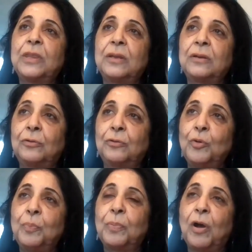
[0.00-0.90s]
with the
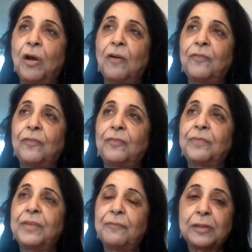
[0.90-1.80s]
group of
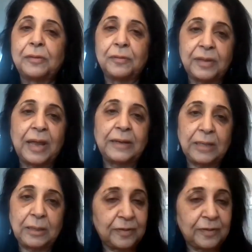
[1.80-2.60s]
civil society.